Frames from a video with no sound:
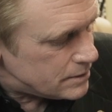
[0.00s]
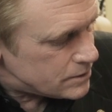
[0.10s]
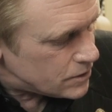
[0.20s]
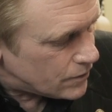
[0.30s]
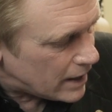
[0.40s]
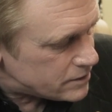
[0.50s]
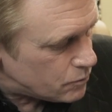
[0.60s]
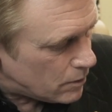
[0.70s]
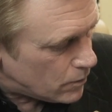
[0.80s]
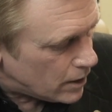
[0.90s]
so
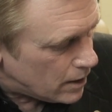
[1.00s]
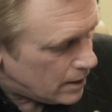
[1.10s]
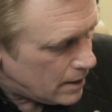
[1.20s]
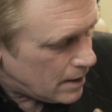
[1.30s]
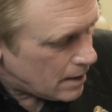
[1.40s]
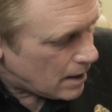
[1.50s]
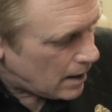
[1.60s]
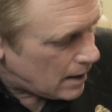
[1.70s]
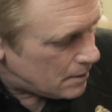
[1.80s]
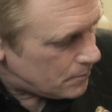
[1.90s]
that's what we're
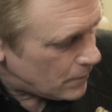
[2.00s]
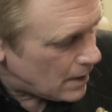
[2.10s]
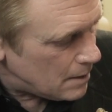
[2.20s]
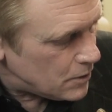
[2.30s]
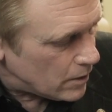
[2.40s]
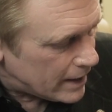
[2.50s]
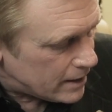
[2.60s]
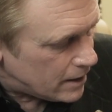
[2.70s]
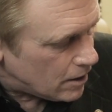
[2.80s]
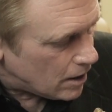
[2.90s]

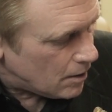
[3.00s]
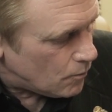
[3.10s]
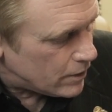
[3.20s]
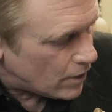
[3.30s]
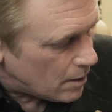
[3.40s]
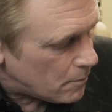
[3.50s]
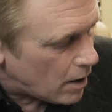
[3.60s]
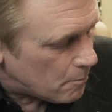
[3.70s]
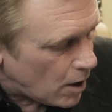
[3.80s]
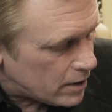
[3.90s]
emulating here with our
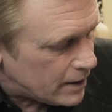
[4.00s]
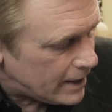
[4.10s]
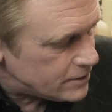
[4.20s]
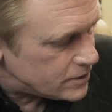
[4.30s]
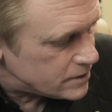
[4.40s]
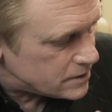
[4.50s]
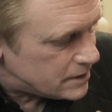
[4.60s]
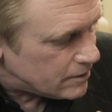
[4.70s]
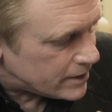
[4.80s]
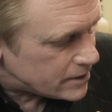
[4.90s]
Modern Ancient
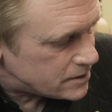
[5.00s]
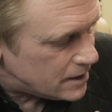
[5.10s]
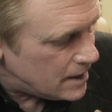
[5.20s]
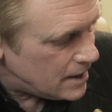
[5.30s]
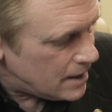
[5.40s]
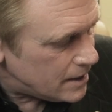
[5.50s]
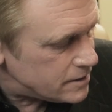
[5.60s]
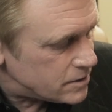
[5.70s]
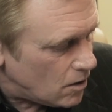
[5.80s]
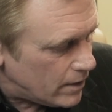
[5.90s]
series
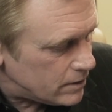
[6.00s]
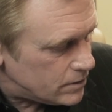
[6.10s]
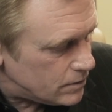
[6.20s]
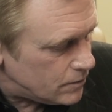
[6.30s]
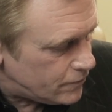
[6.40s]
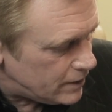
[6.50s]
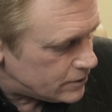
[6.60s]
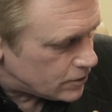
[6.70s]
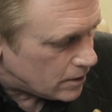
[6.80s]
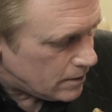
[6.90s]
is going to
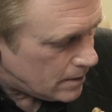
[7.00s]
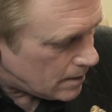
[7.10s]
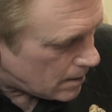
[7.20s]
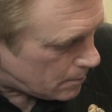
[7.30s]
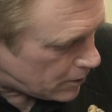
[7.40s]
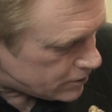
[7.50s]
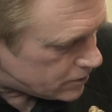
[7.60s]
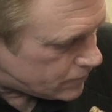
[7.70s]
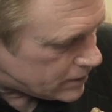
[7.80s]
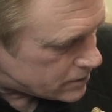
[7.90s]
feature a
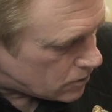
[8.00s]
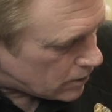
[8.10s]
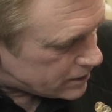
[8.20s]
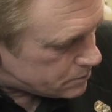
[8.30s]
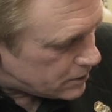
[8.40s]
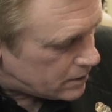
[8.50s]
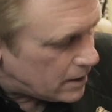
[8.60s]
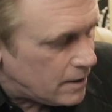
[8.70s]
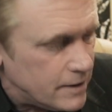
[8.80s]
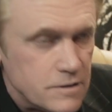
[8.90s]
bunch of these coins, but
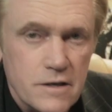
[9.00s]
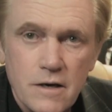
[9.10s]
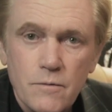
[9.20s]
there is the